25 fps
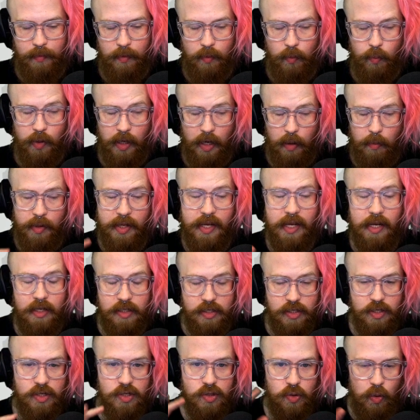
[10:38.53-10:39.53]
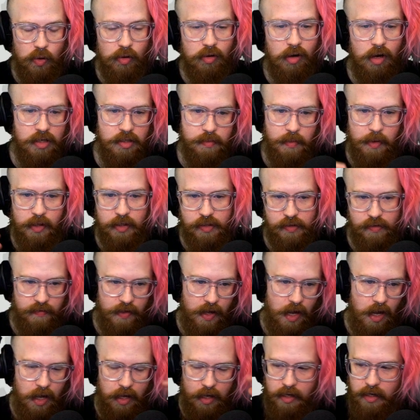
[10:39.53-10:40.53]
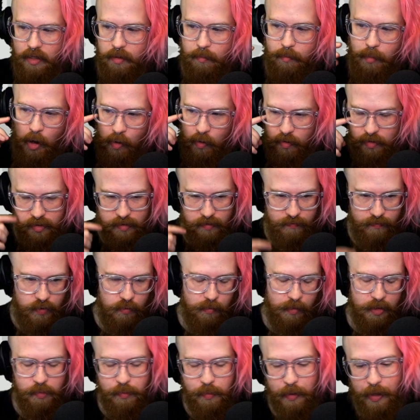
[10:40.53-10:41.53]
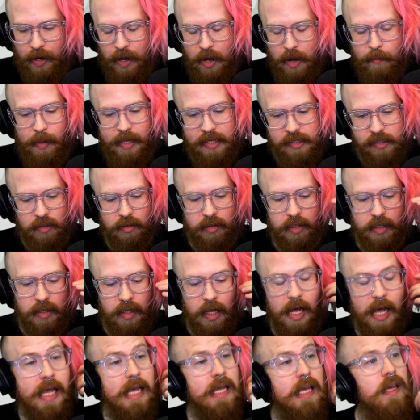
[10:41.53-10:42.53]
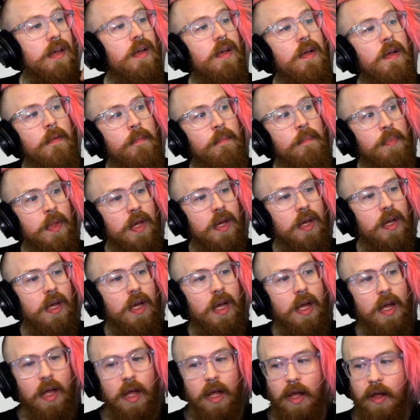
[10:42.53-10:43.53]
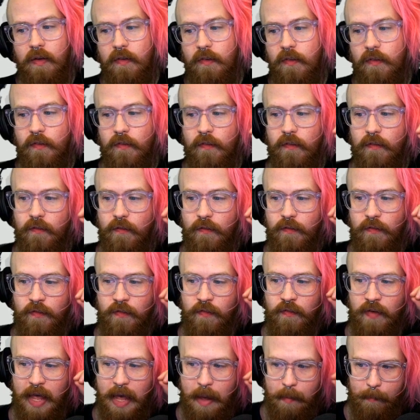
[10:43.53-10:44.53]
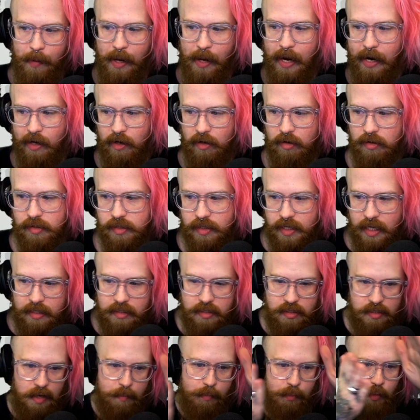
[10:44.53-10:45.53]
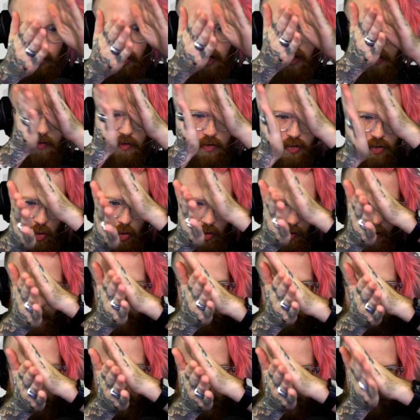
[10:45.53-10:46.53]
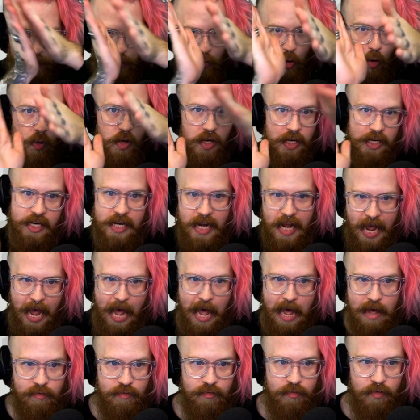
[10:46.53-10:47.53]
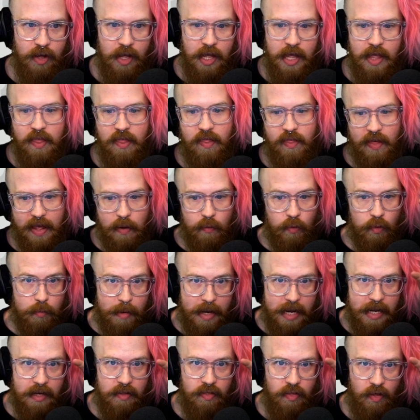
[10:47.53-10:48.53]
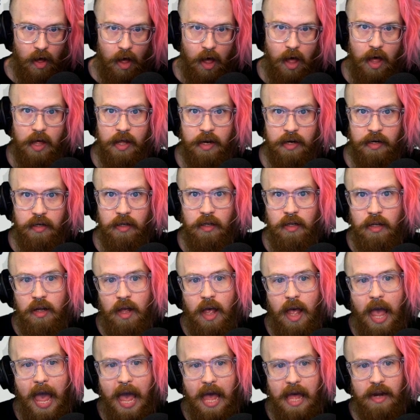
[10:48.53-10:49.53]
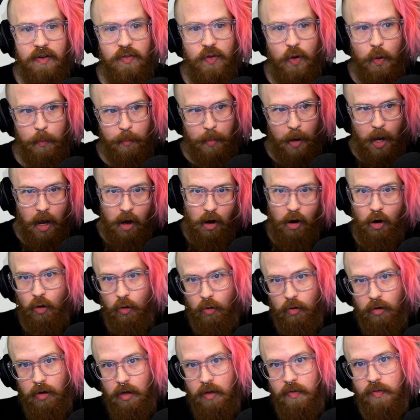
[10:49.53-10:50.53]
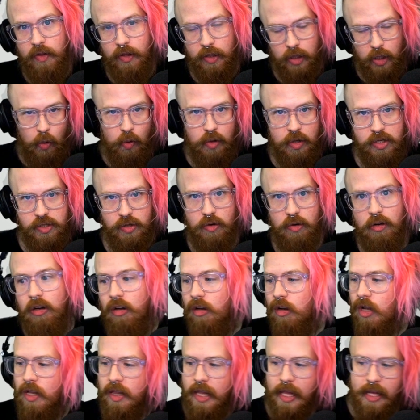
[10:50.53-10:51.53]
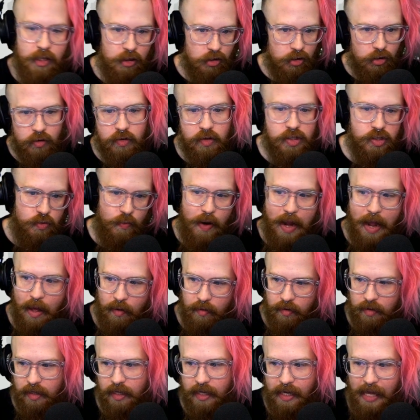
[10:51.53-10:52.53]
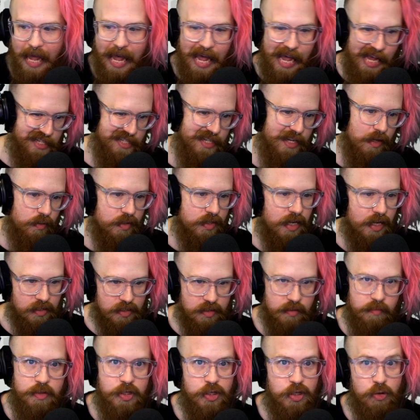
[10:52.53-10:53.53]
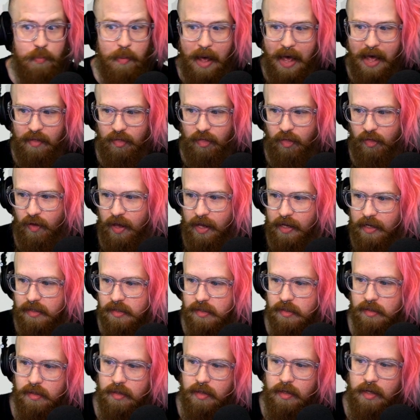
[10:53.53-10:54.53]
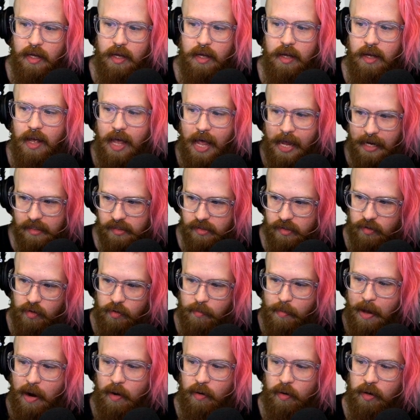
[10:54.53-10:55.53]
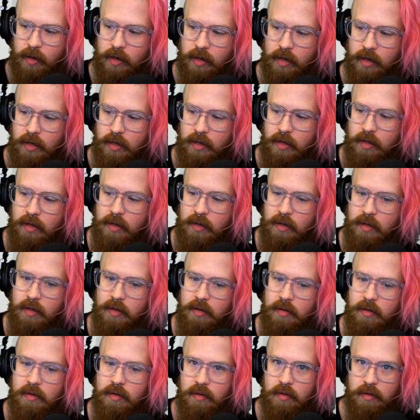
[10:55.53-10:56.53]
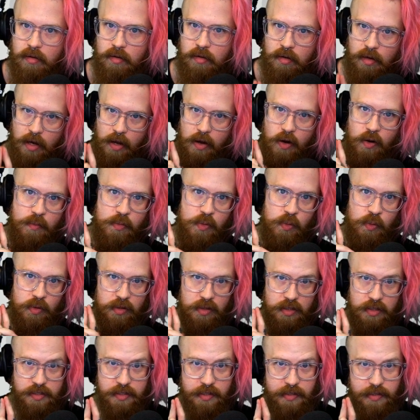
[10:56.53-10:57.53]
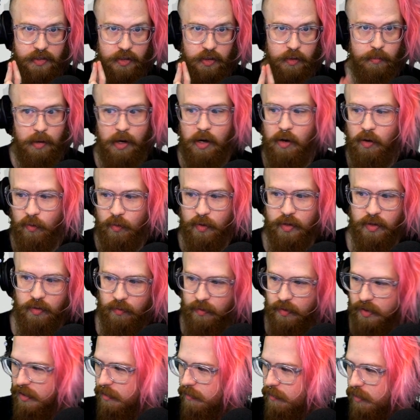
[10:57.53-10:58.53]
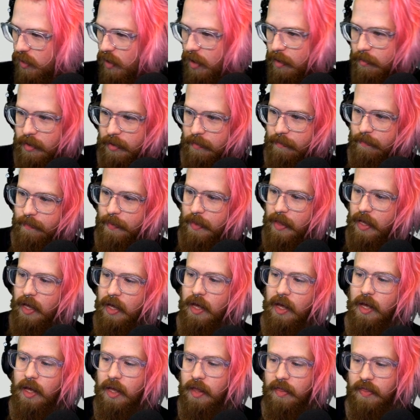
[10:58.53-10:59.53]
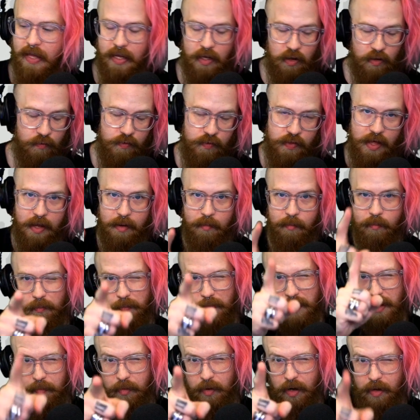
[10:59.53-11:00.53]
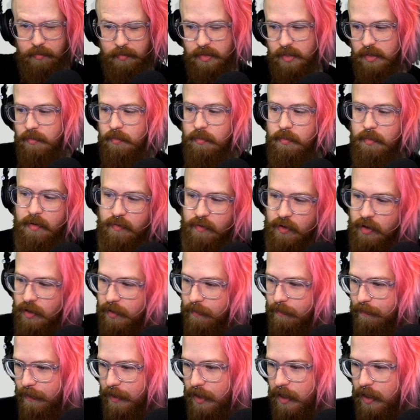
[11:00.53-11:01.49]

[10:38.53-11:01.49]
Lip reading: I don't want to get into the soul cosmology of the Hun and the Poe and stuff too much, but basically, like, vampires get separated. Their soul gets broken in half. They remain the Hun, and their Poe, the lower soul, like, lurks around and, like, hangs out and tells them to do bad things. Axillary power. I hope you weren't listening to your Poe when you resubscribed. Thank you for that Prime sub, my friend.